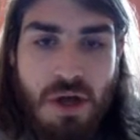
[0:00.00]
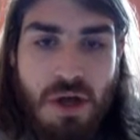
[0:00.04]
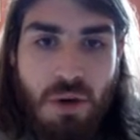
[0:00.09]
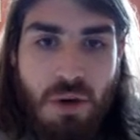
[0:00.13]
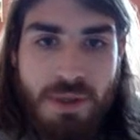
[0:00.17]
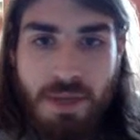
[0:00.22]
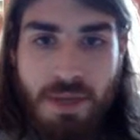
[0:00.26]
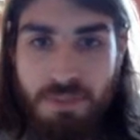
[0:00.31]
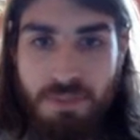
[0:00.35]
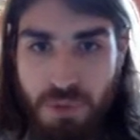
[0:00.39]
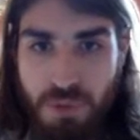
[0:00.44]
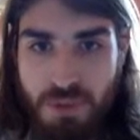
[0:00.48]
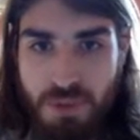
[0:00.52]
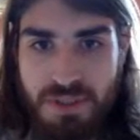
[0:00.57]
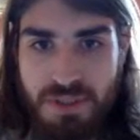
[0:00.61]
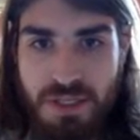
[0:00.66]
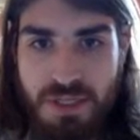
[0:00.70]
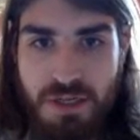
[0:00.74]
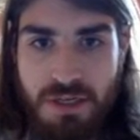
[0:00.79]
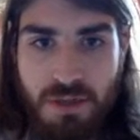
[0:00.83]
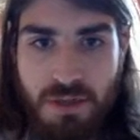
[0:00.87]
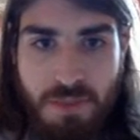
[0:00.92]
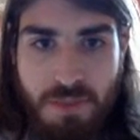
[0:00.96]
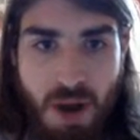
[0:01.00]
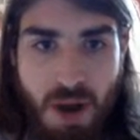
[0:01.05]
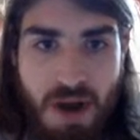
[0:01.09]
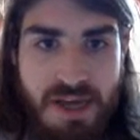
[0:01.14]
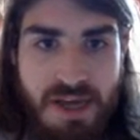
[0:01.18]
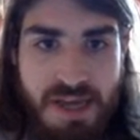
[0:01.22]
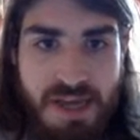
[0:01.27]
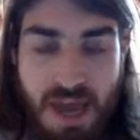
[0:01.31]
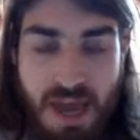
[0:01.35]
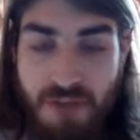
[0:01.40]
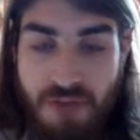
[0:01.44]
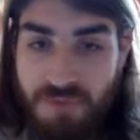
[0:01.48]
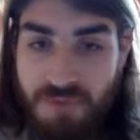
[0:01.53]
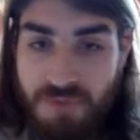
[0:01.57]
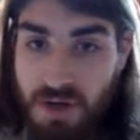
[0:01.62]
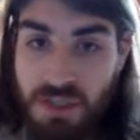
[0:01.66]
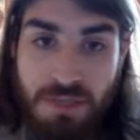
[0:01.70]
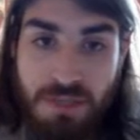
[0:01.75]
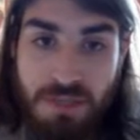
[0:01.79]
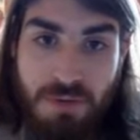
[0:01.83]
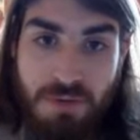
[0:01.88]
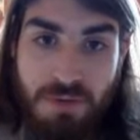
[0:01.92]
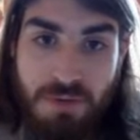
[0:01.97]
Without protein, your body can't
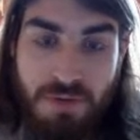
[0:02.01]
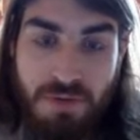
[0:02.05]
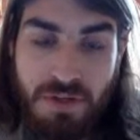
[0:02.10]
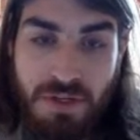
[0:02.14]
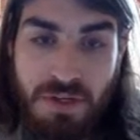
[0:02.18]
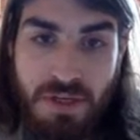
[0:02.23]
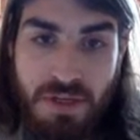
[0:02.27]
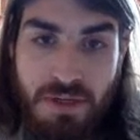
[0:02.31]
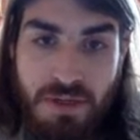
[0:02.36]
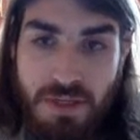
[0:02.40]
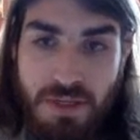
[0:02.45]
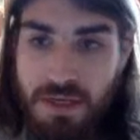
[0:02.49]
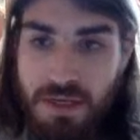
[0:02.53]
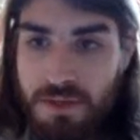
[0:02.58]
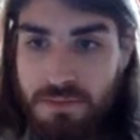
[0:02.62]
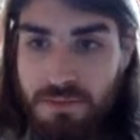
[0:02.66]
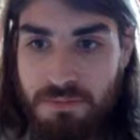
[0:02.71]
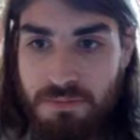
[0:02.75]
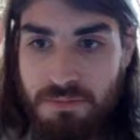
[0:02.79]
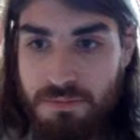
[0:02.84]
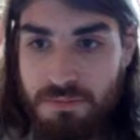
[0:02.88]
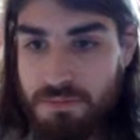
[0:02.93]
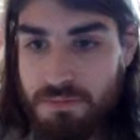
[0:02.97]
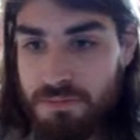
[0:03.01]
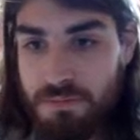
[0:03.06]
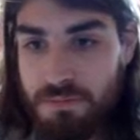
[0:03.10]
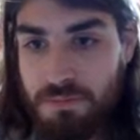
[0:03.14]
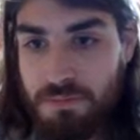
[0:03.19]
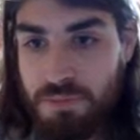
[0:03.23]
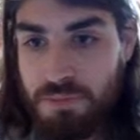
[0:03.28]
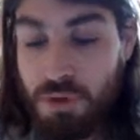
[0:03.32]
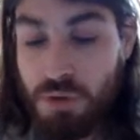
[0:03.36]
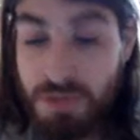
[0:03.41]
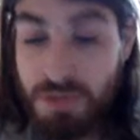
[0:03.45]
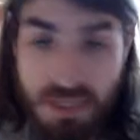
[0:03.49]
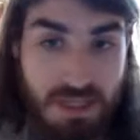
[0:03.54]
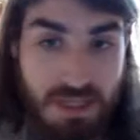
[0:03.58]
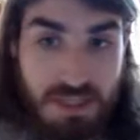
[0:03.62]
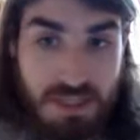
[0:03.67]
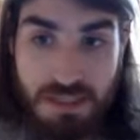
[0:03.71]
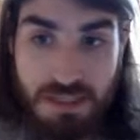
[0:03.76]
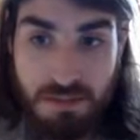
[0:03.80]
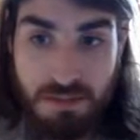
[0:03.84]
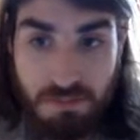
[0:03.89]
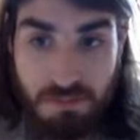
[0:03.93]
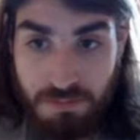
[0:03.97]
function perfectly. Protein
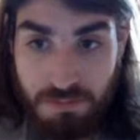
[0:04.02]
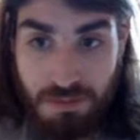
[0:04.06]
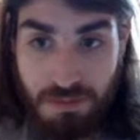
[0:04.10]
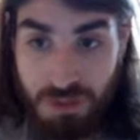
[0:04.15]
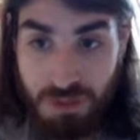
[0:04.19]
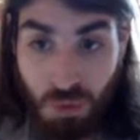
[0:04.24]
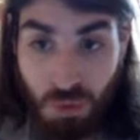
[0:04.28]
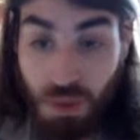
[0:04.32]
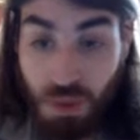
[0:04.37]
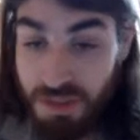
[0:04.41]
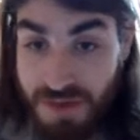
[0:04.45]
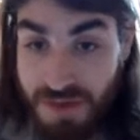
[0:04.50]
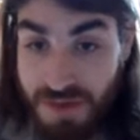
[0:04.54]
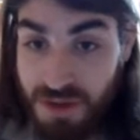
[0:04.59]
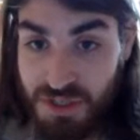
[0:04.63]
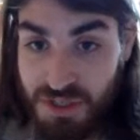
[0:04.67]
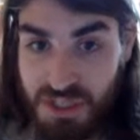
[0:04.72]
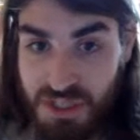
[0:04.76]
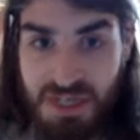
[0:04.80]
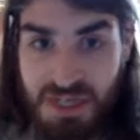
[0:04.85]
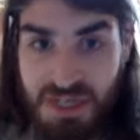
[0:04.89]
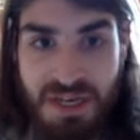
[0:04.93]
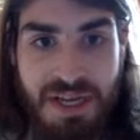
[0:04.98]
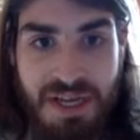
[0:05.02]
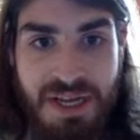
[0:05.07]
is a source of energy.